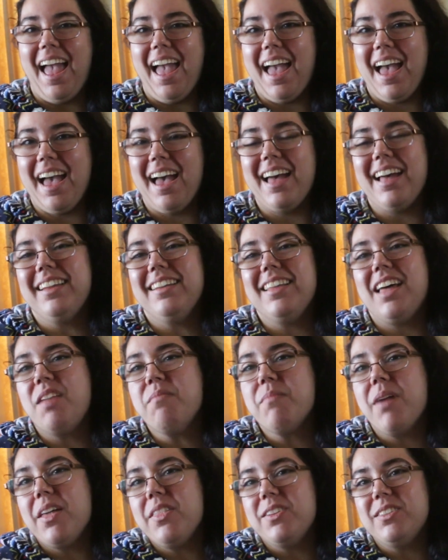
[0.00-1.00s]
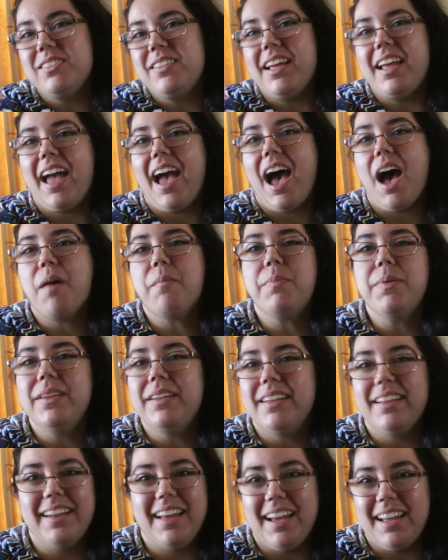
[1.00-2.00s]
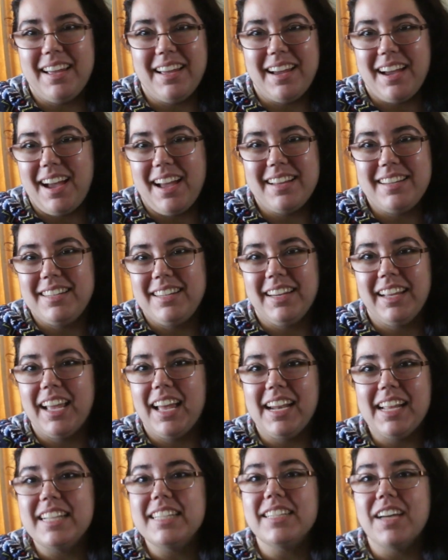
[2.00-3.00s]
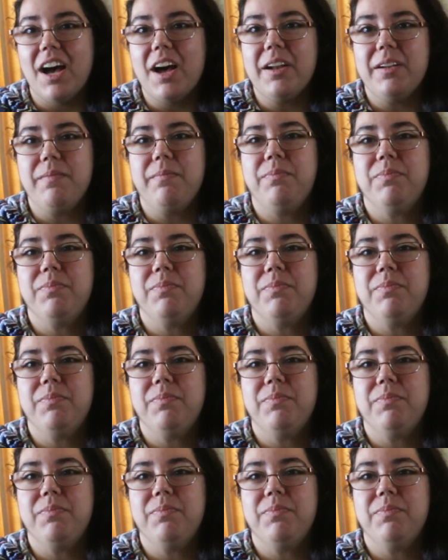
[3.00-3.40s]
And then Mother's Day happened and I didn't get it done.